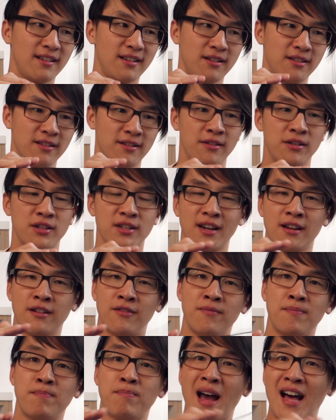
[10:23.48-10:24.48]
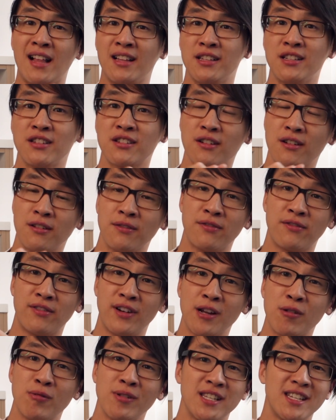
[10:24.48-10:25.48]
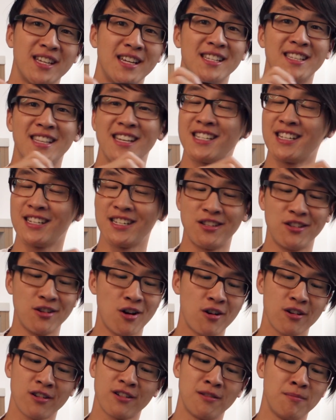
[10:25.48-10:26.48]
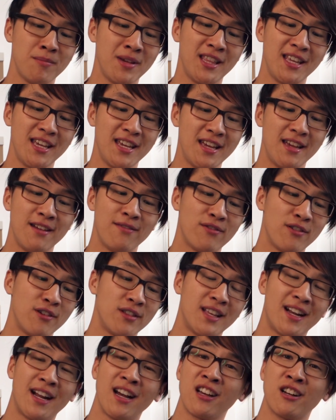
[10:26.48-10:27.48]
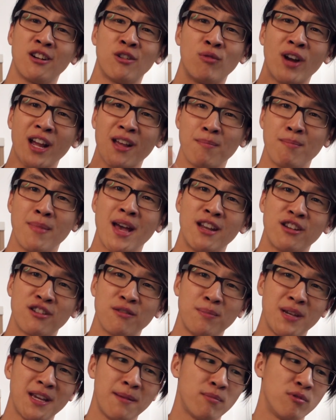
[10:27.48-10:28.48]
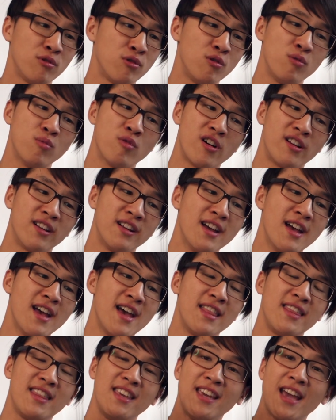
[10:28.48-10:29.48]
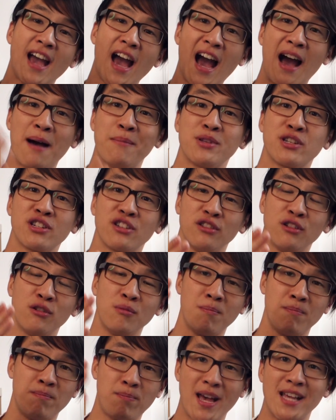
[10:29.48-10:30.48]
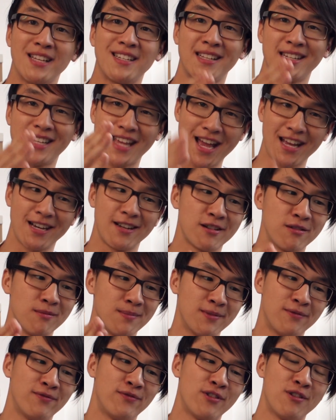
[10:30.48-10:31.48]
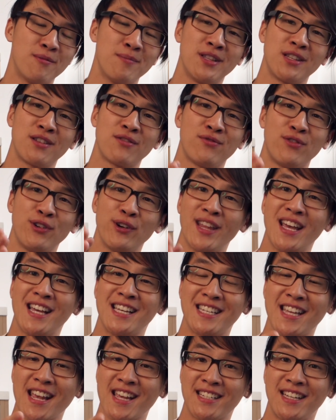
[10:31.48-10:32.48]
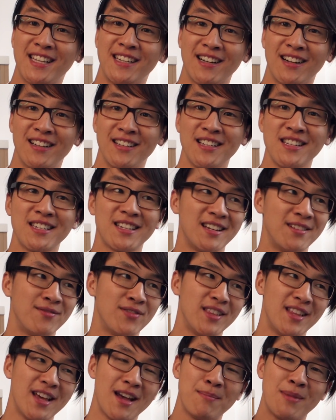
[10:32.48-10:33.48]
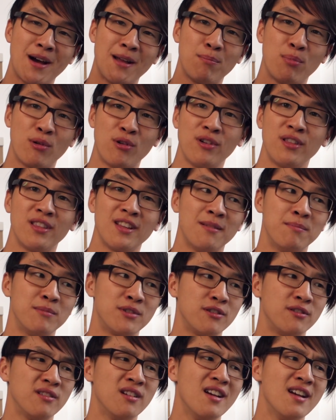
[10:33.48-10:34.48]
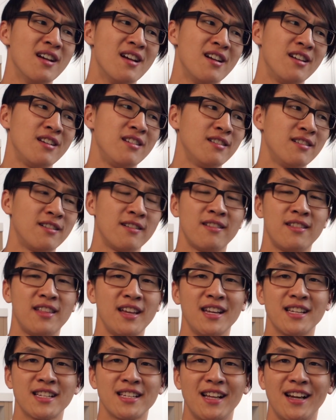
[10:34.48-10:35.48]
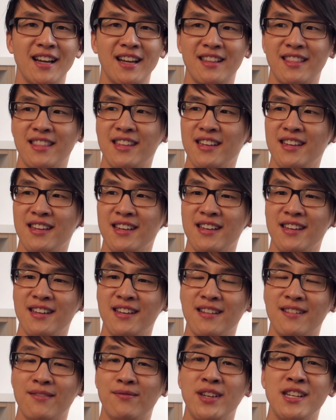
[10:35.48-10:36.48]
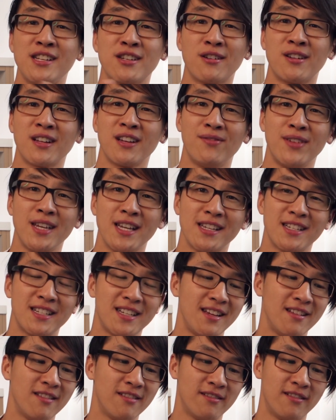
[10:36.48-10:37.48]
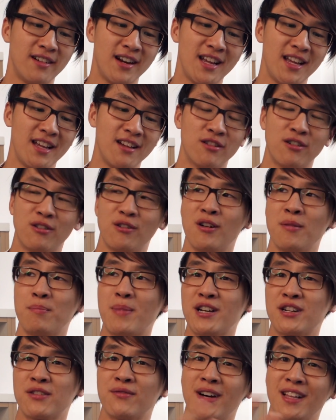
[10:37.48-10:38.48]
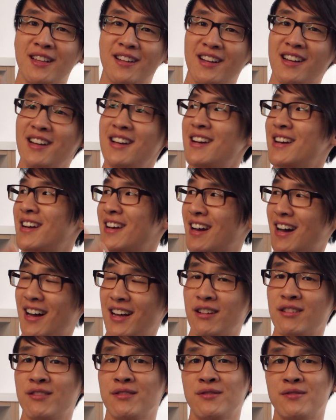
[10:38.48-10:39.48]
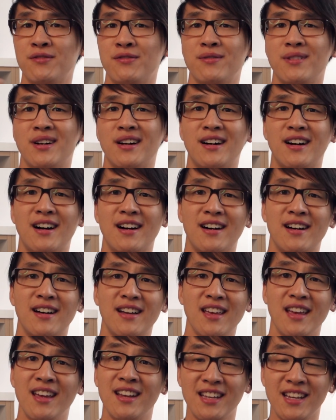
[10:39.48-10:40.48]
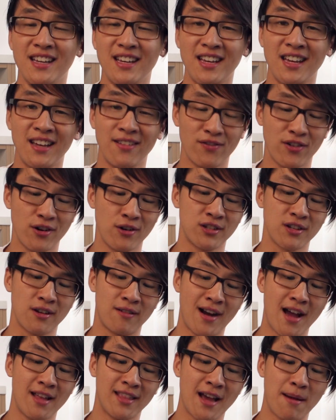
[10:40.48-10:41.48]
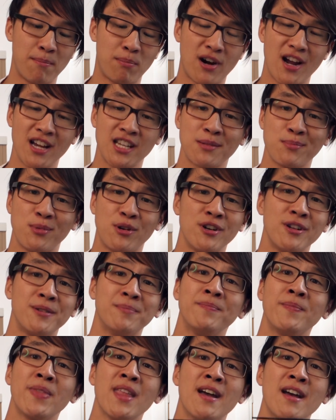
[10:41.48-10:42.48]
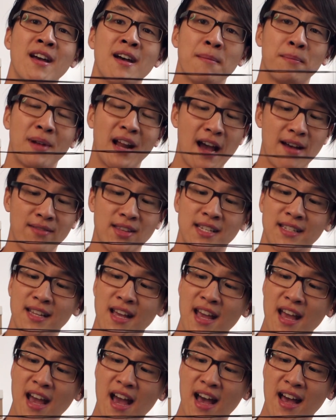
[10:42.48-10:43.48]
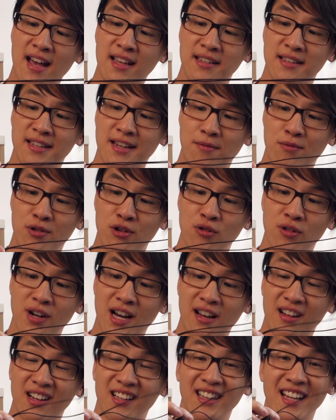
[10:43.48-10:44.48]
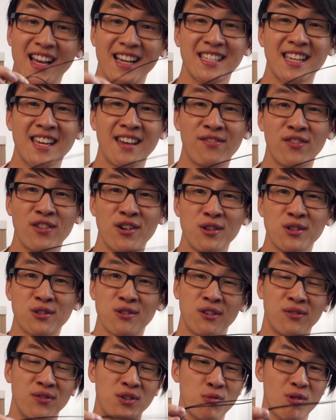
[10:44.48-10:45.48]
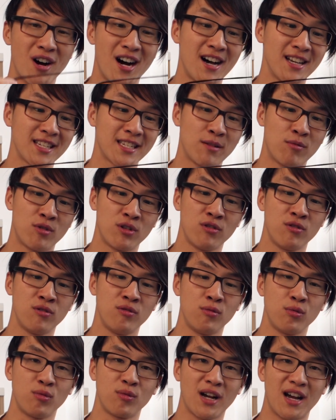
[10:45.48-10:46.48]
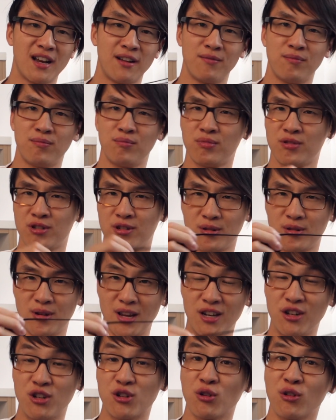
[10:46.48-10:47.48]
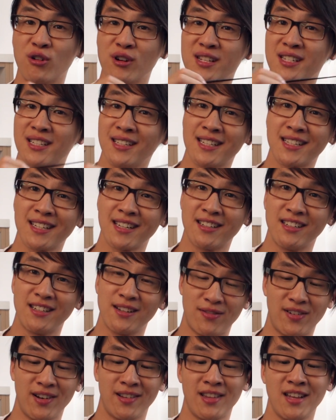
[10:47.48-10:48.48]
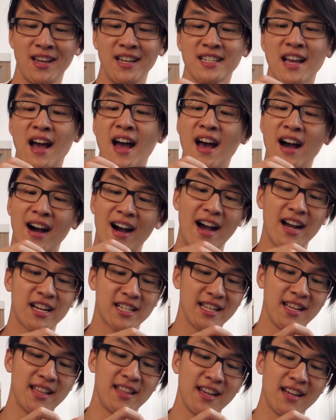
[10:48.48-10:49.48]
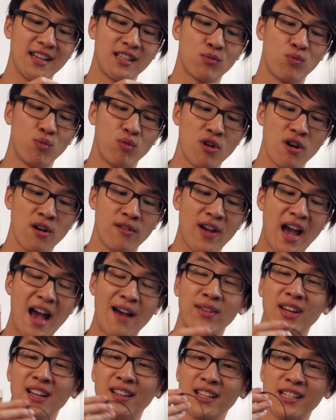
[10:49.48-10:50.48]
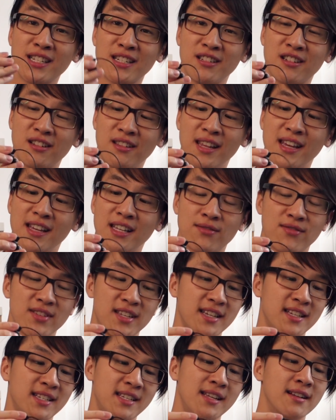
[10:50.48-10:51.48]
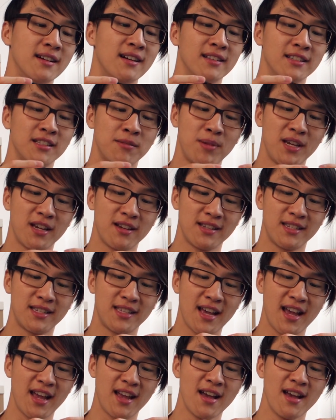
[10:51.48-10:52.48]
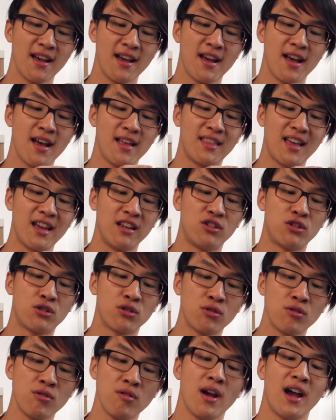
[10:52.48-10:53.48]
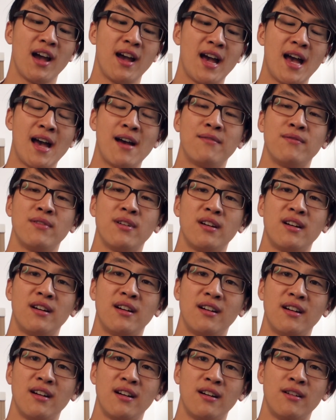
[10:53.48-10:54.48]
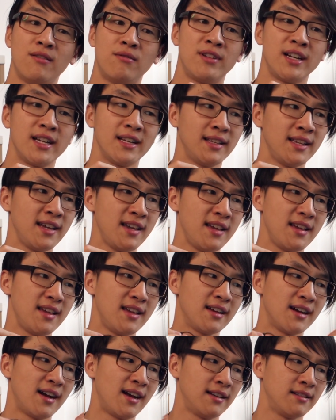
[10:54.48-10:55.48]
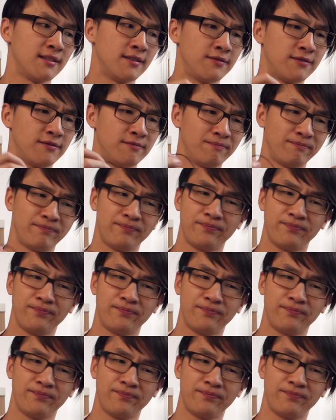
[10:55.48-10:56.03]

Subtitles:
you know, sort of balance of frequencies. This is not going to be the earphone that I'm going to recommend to people who want the absolute best technical performance for their $60, and for them I'd point them to, you know, things like the VSonic VSD3 or a bunch of other kind of in-ear earphones around that price point. But I have to say, as someone who kind of collects earphones, or if you are someone who kind of enjoys listening to different things, I actually think it's worth having a listen to these for $60 because they do have a really kind of,